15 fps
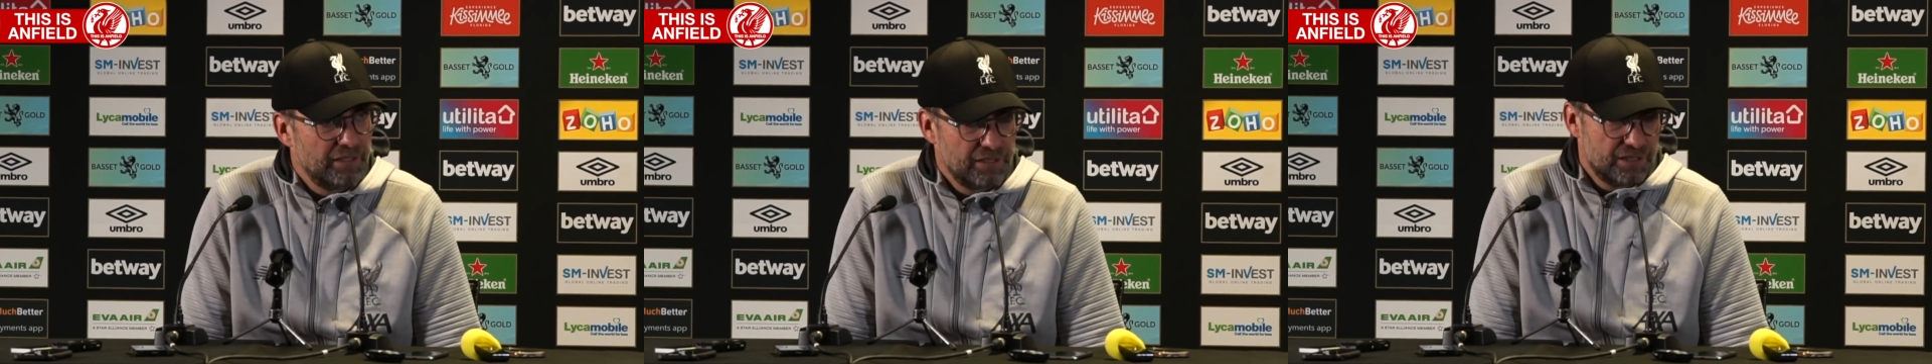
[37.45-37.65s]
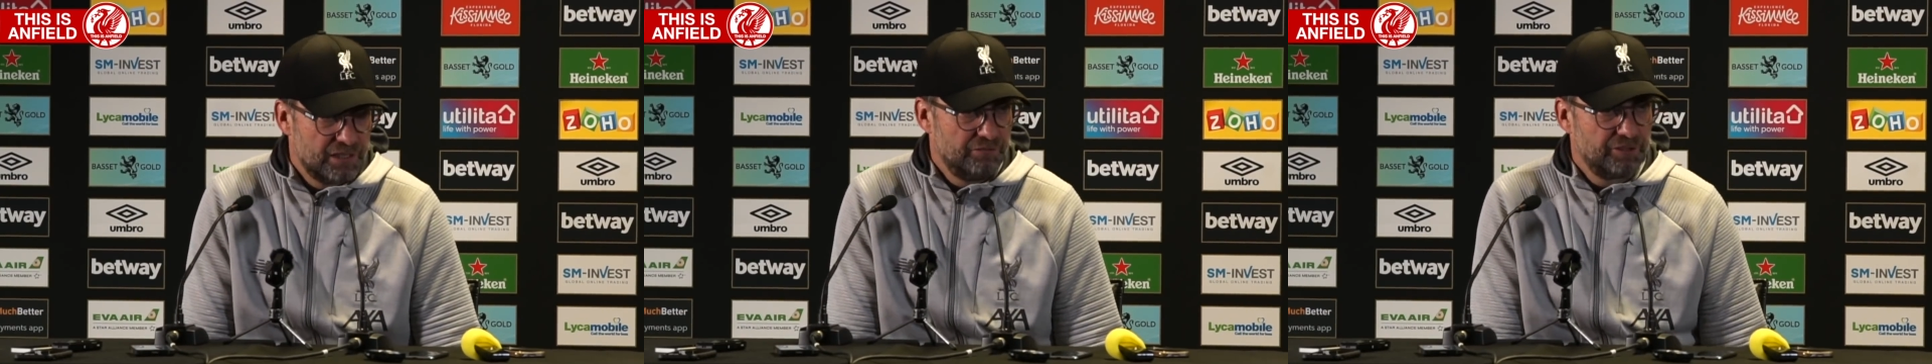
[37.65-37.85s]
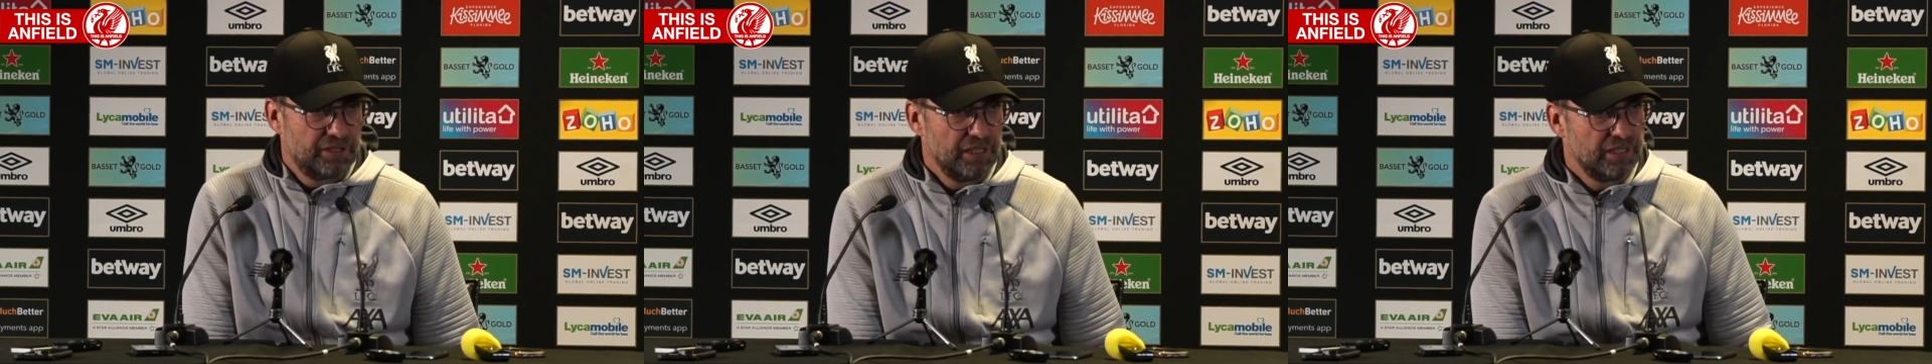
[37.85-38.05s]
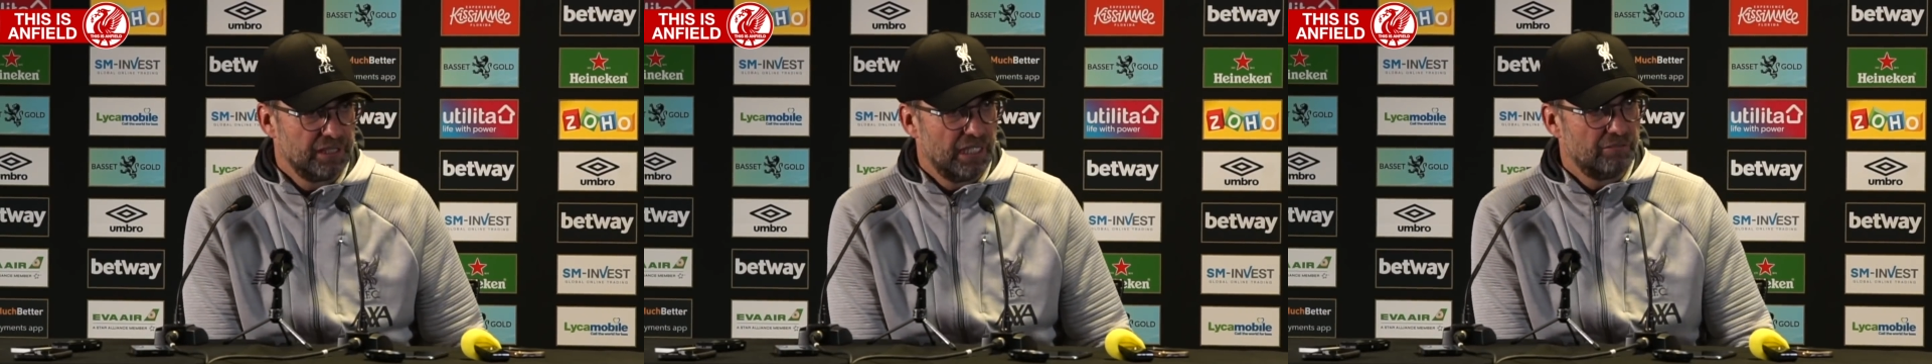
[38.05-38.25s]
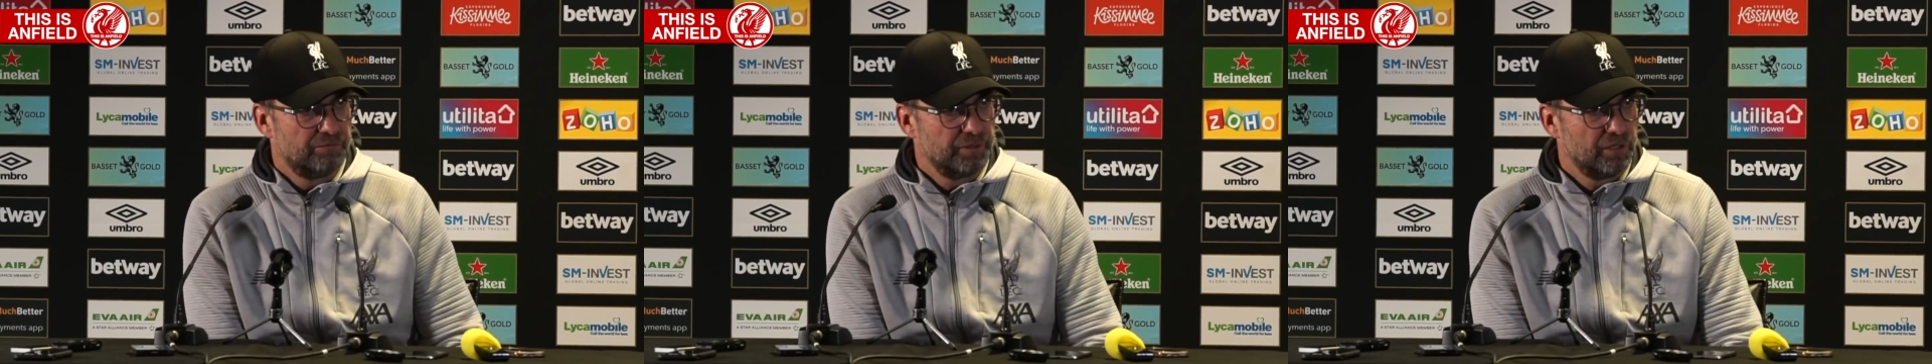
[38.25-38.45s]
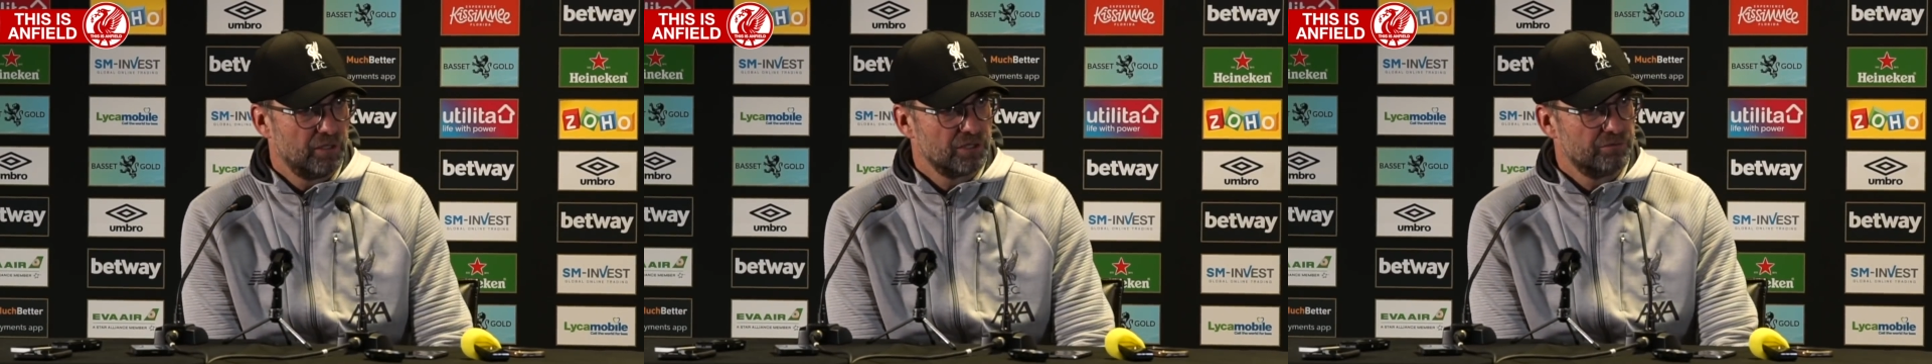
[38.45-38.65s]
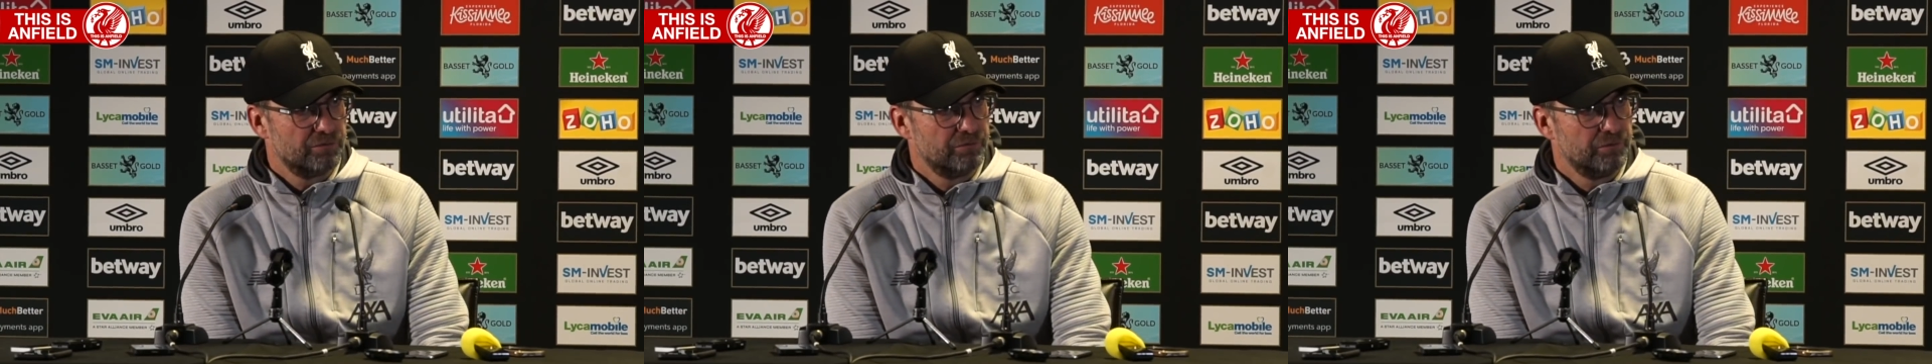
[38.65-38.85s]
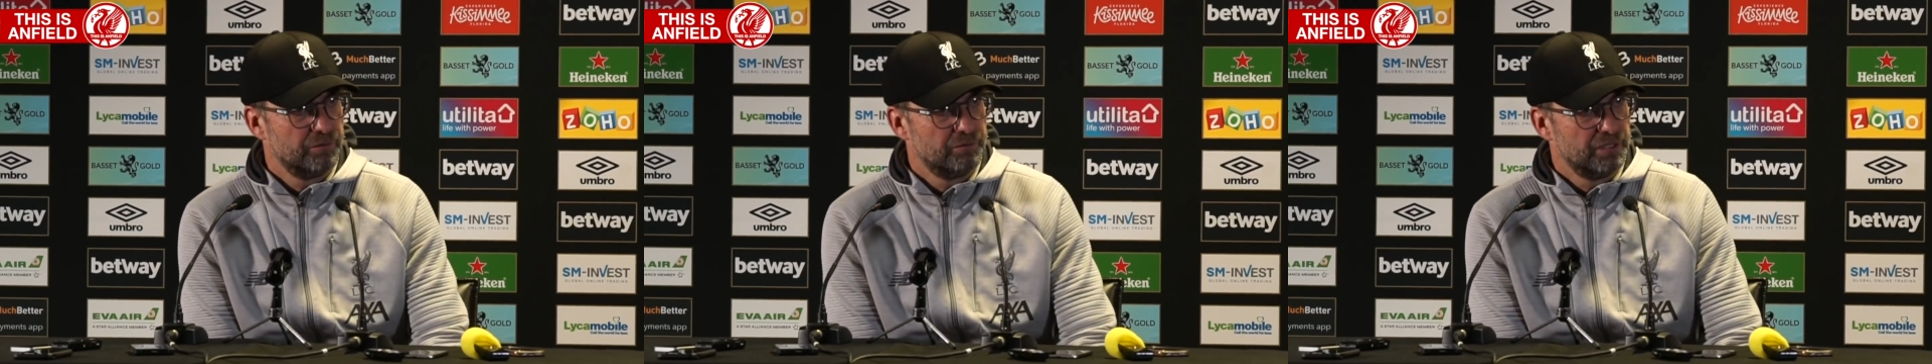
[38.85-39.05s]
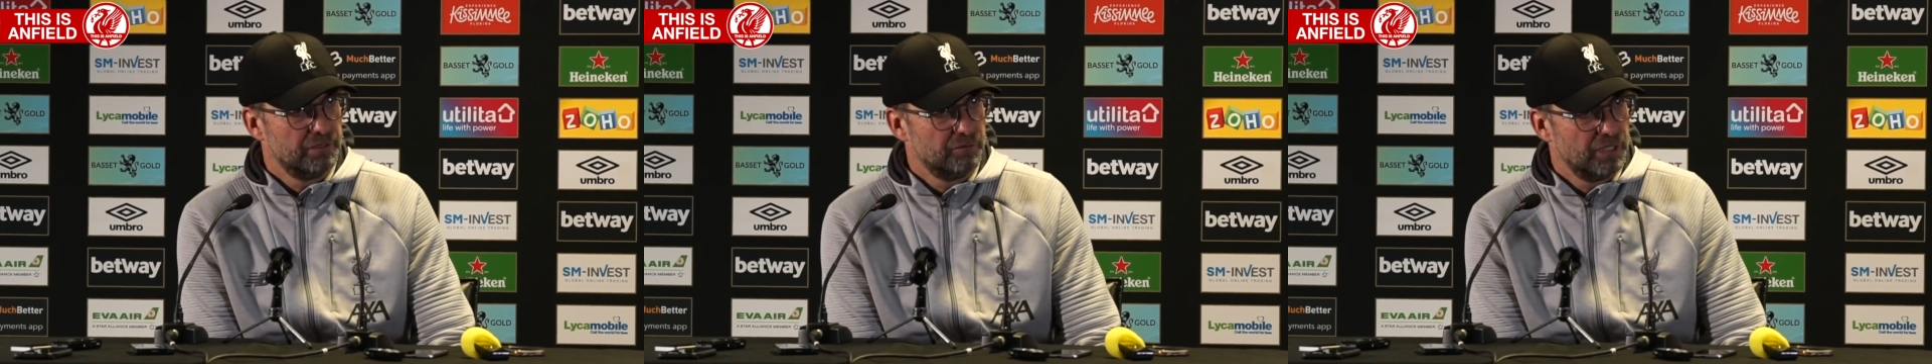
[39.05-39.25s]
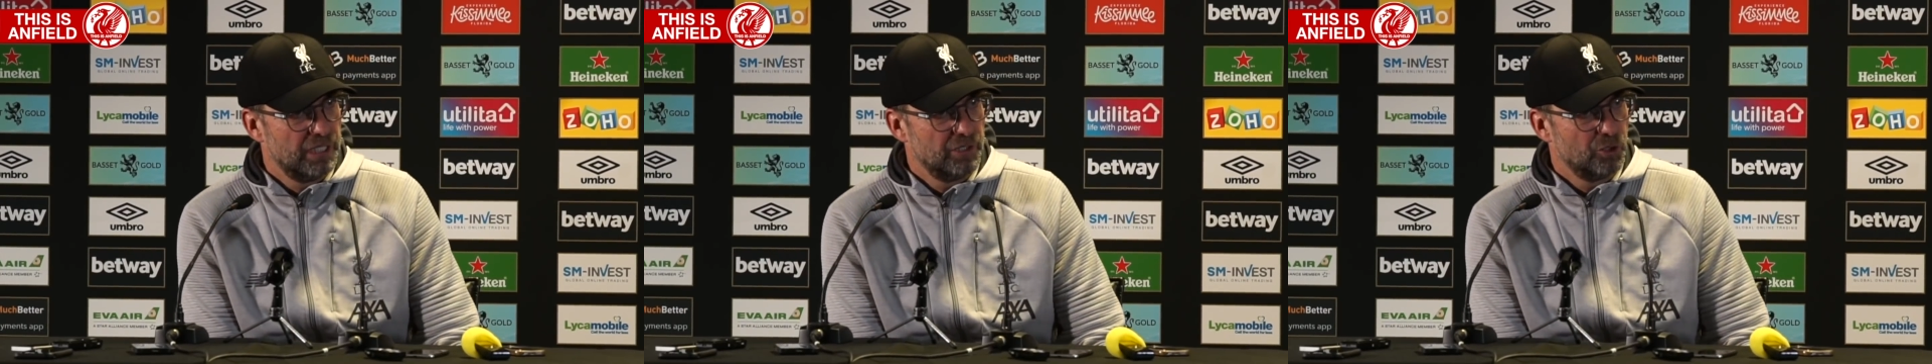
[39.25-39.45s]
It's difficult enough because we
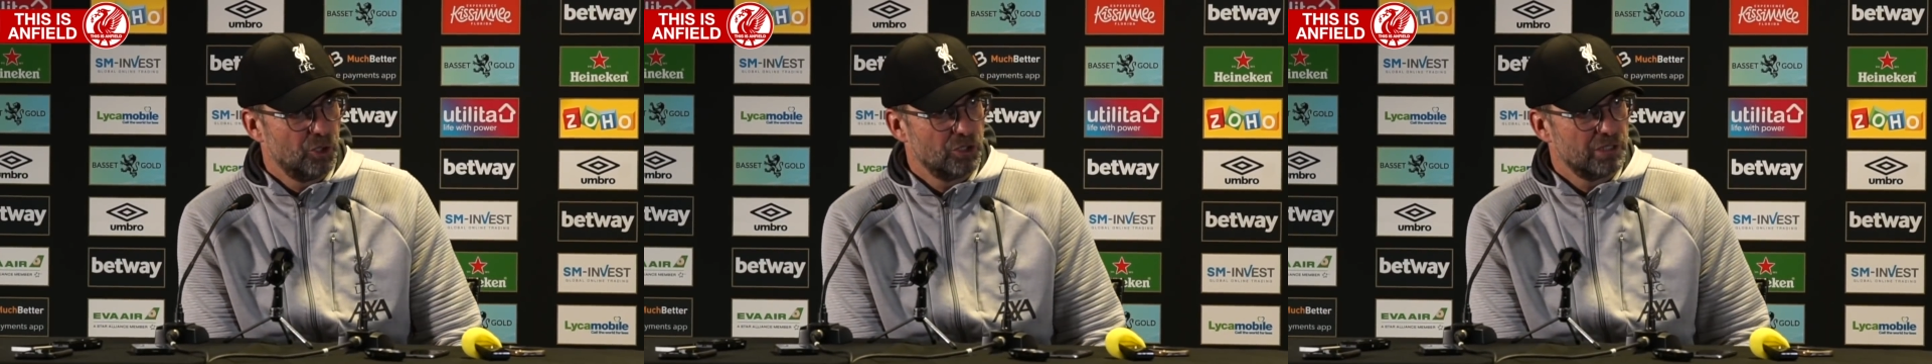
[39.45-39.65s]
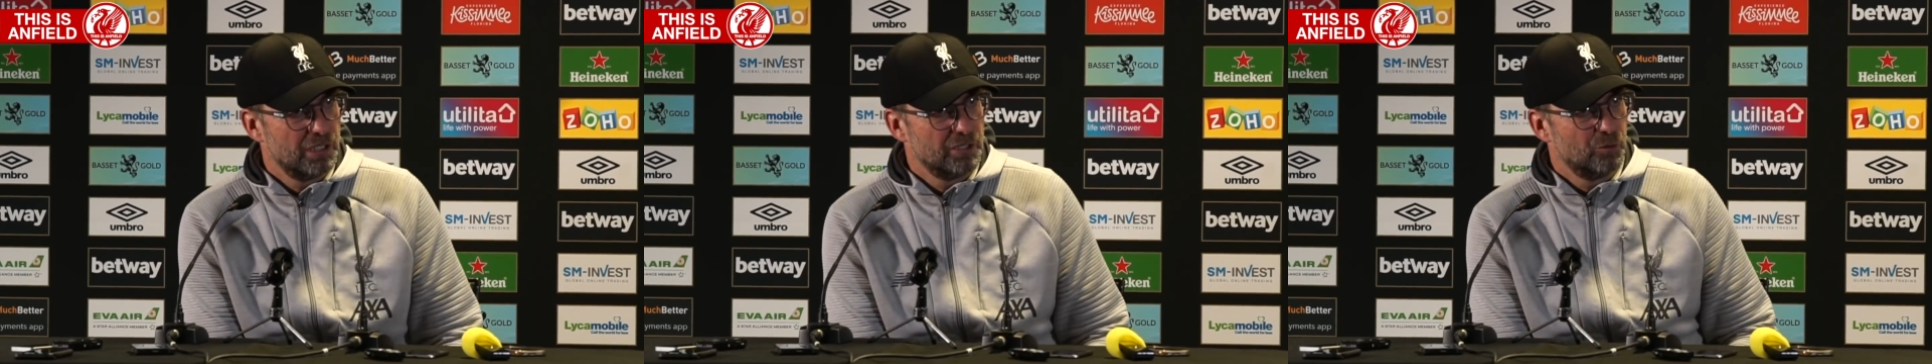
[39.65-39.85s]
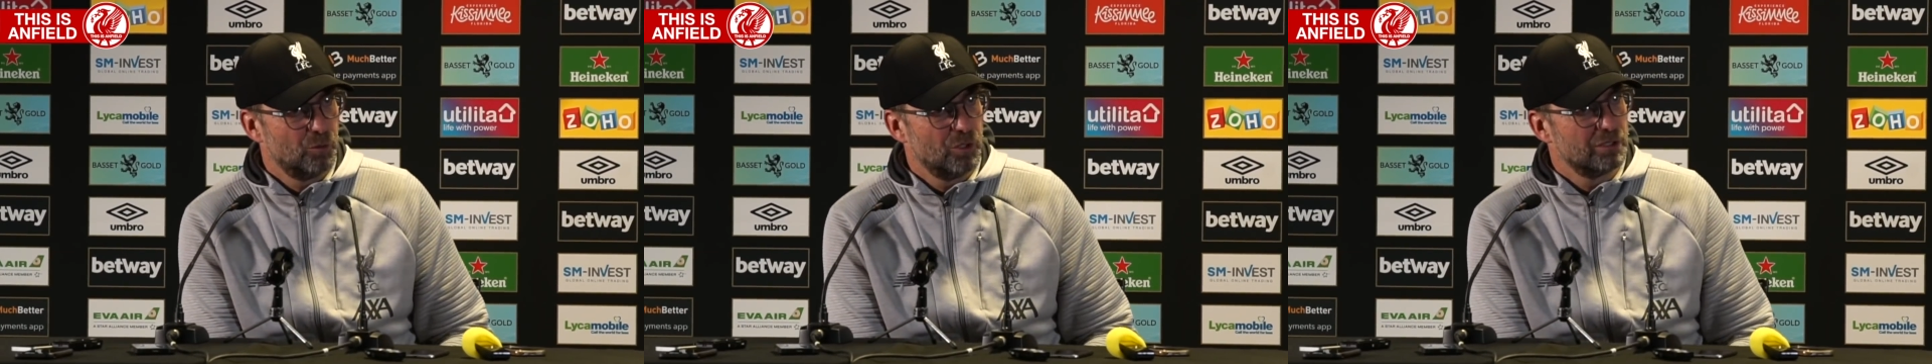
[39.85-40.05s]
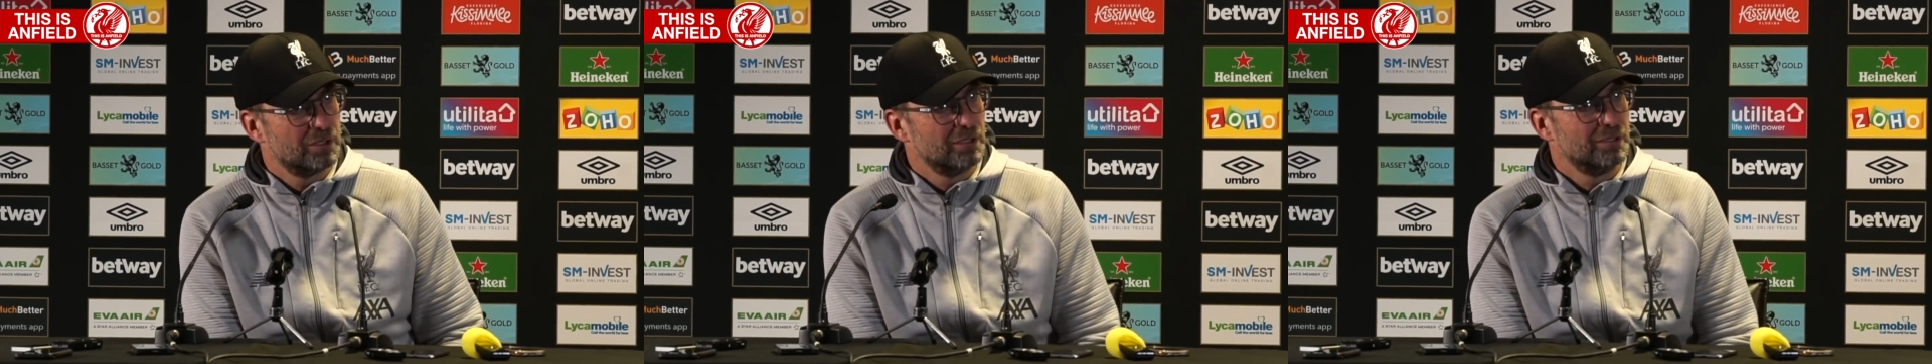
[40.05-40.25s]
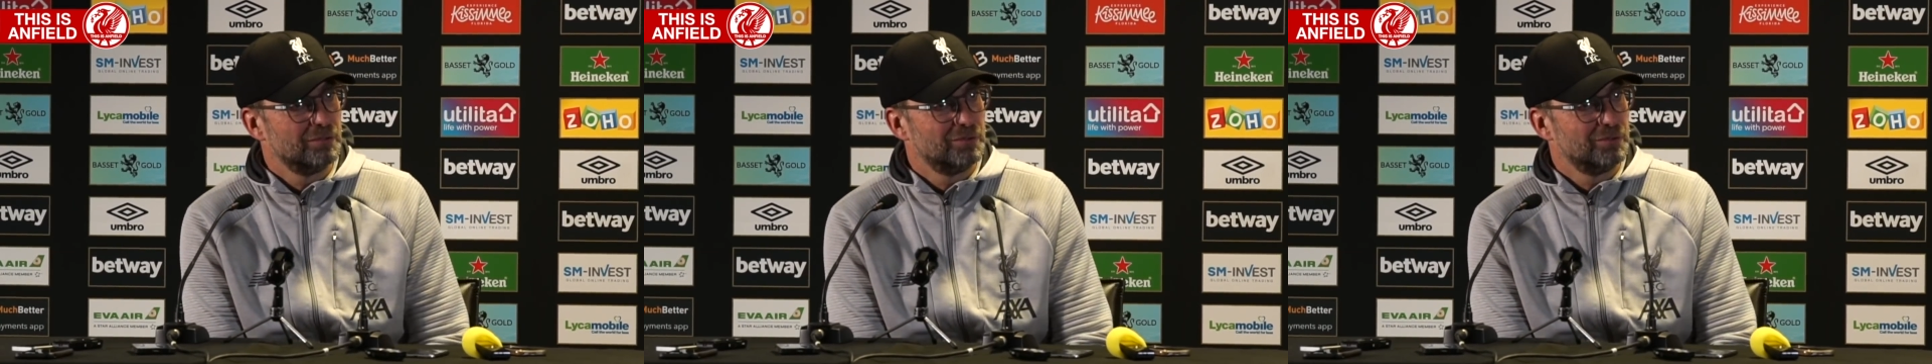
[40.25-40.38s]
we are not underwater.